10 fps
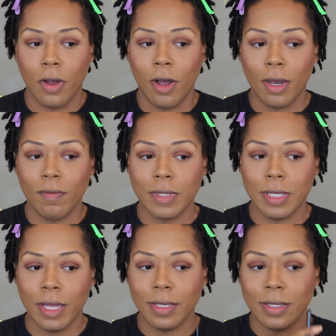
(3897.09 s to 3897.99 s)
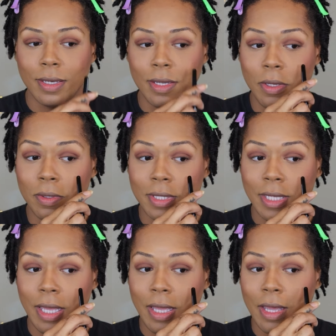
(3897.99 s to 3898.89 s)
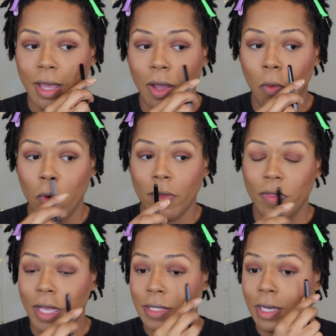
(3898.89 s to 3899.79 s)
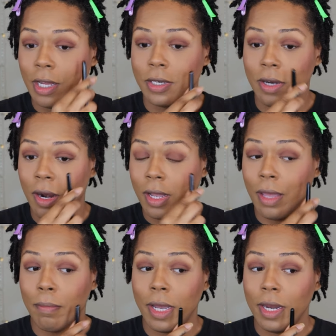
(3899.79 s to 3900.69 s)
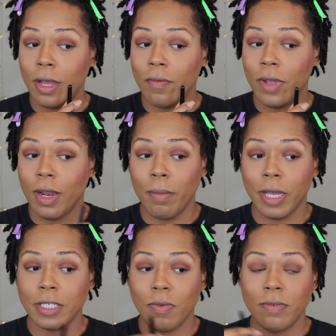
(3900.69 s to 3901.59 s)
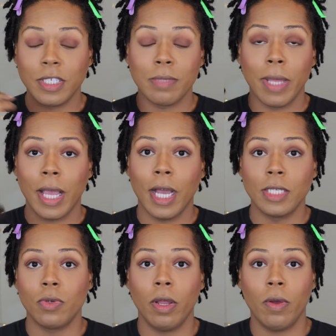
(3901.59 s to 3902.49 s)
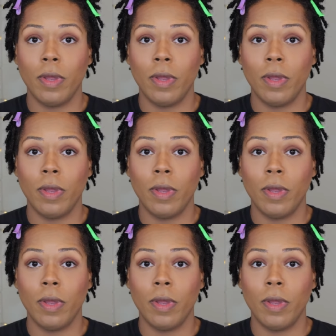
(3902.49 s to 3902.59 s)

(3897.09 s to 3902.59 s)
All of a sudden, you see where things look dark and muddy over here because we've just been contouring,